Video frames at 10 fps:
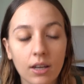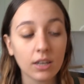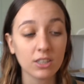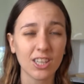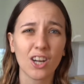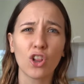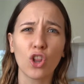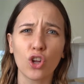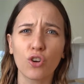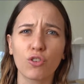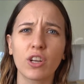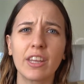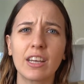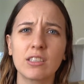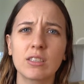And I just had a lot of
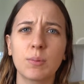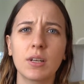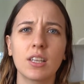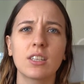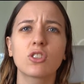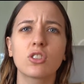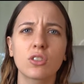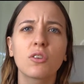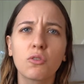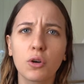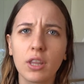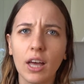realies, but let's just avoid